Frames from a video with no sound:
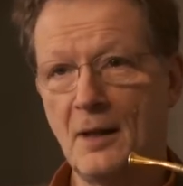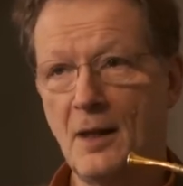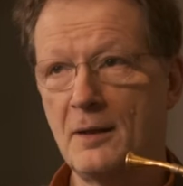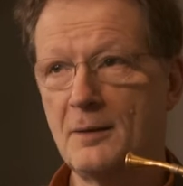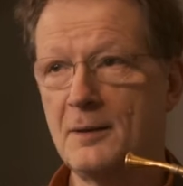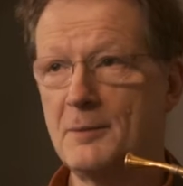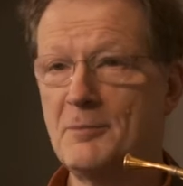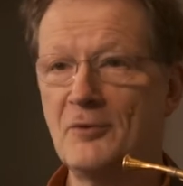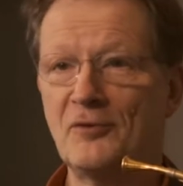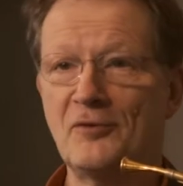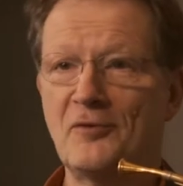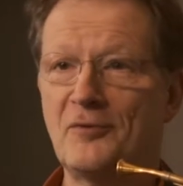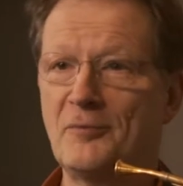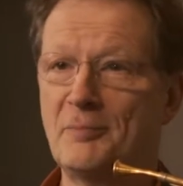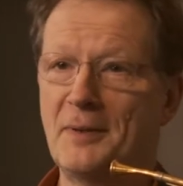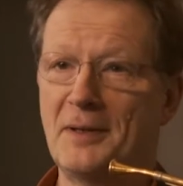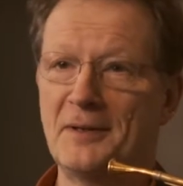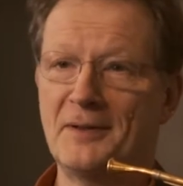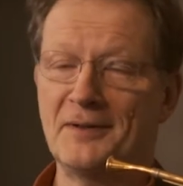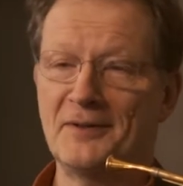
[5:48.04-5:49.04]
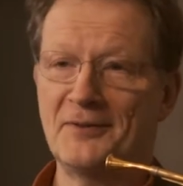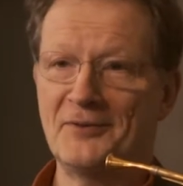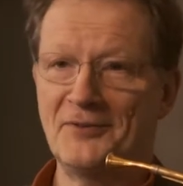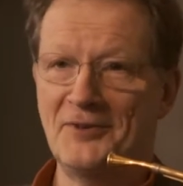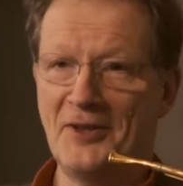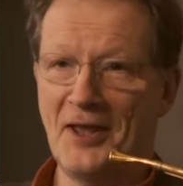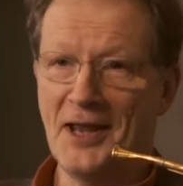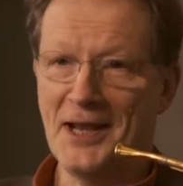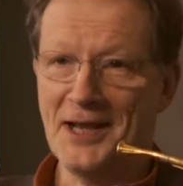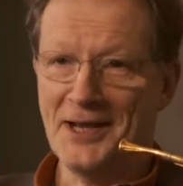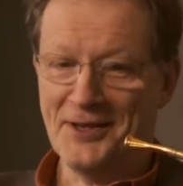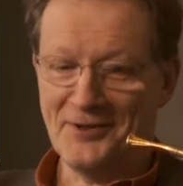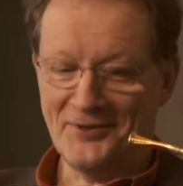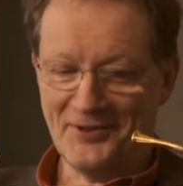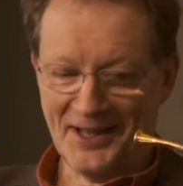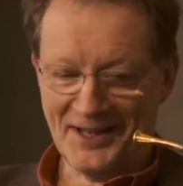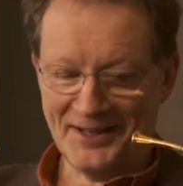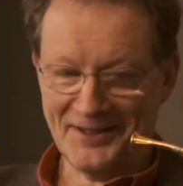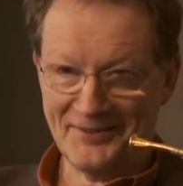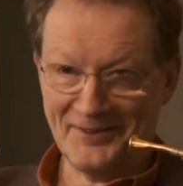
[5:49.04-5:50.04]
he must have spent days
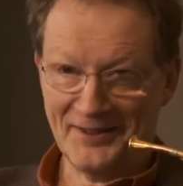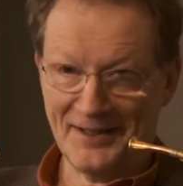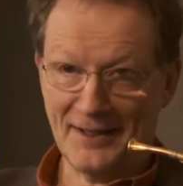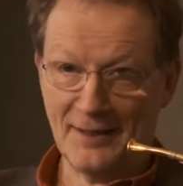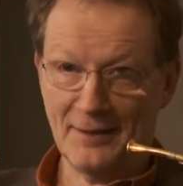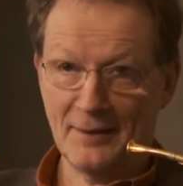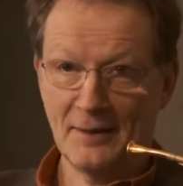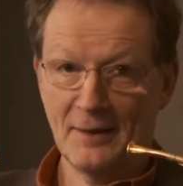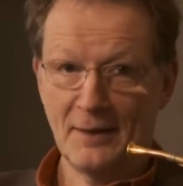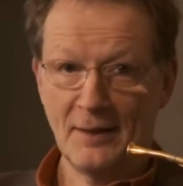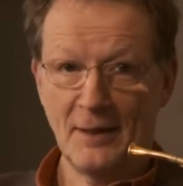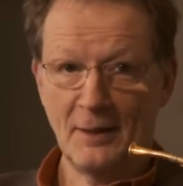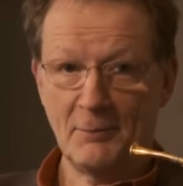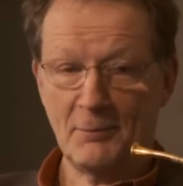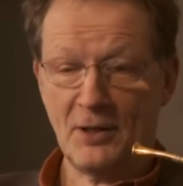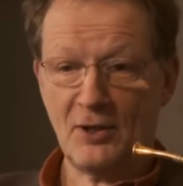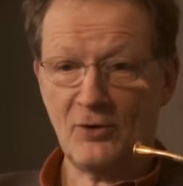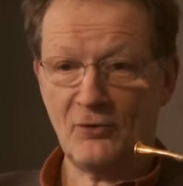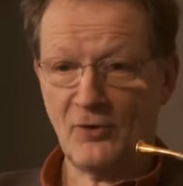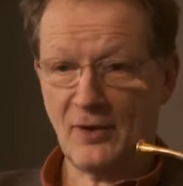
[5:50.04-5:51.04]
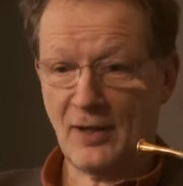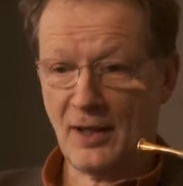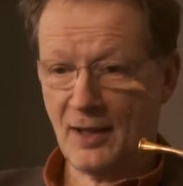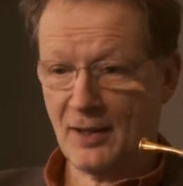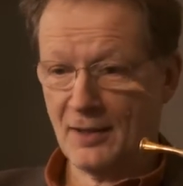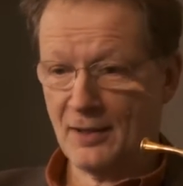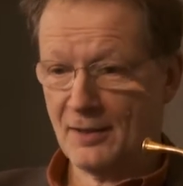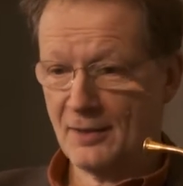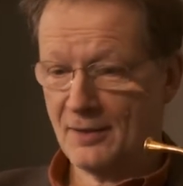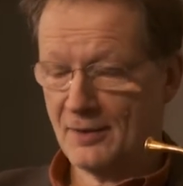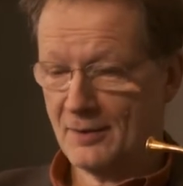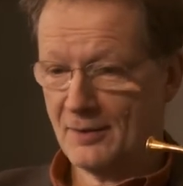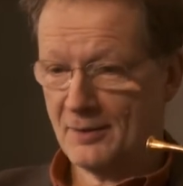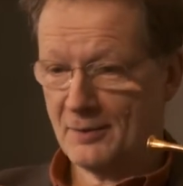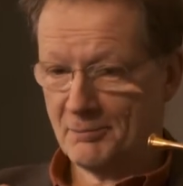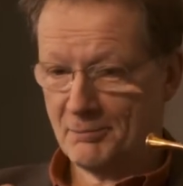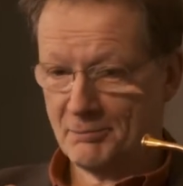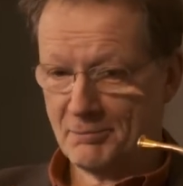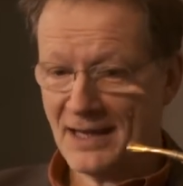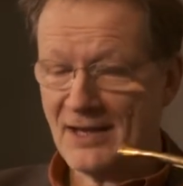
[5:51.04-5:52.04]
editing it and managed to
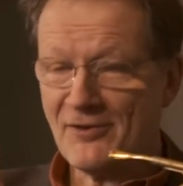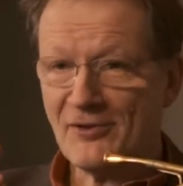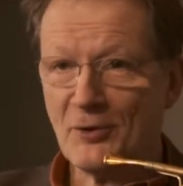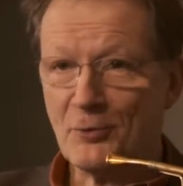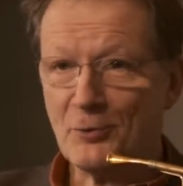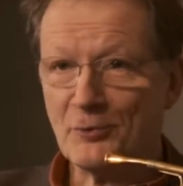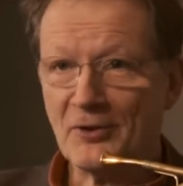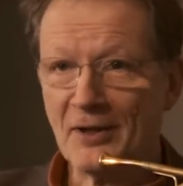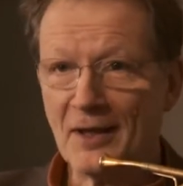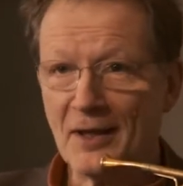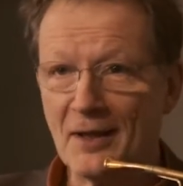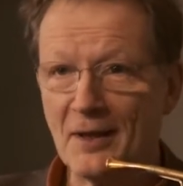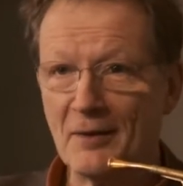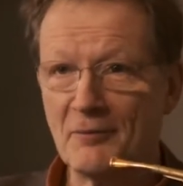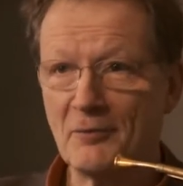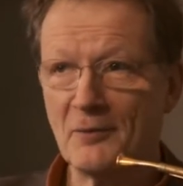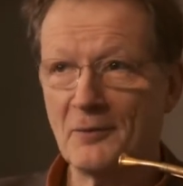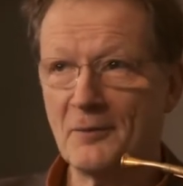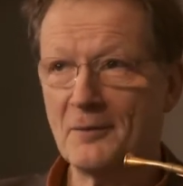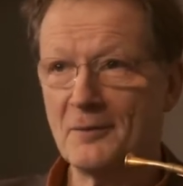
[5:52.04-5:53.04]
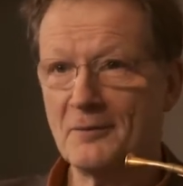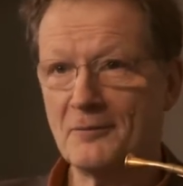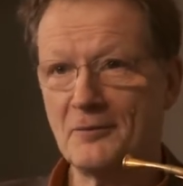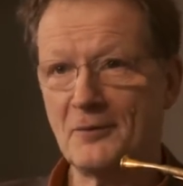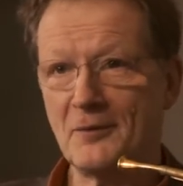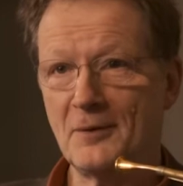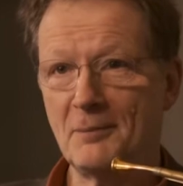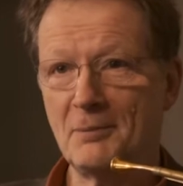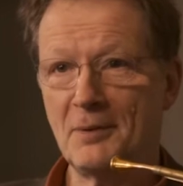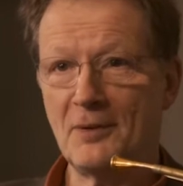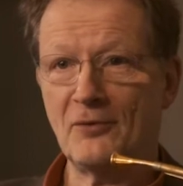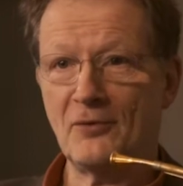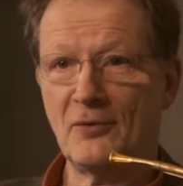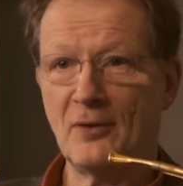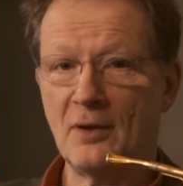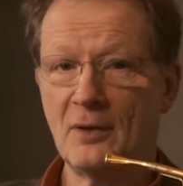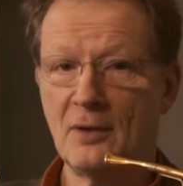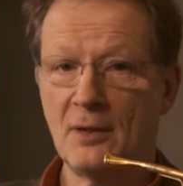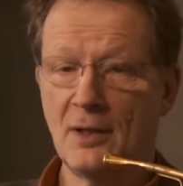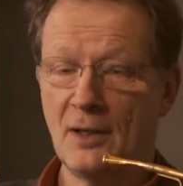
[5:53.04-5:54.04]
piece it all together from the bits
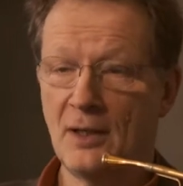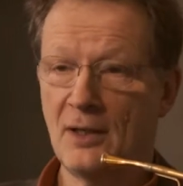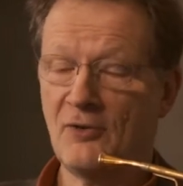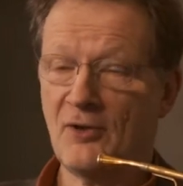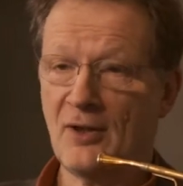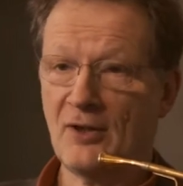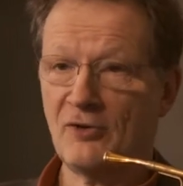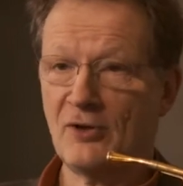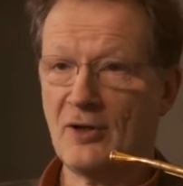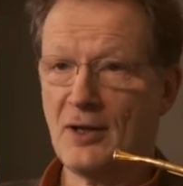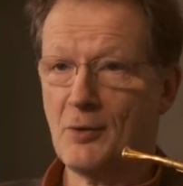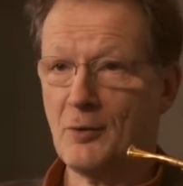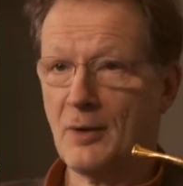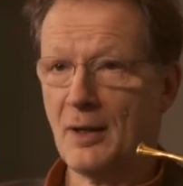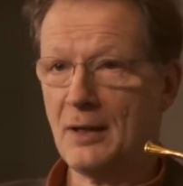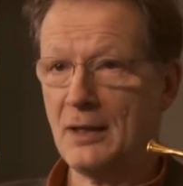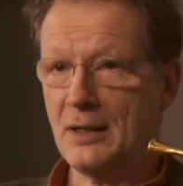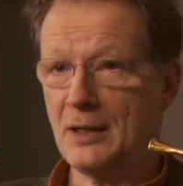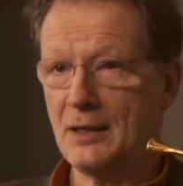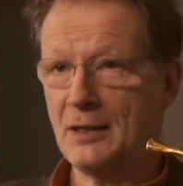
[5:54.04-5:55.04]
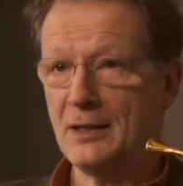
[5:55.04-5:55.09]
and it's actually okay.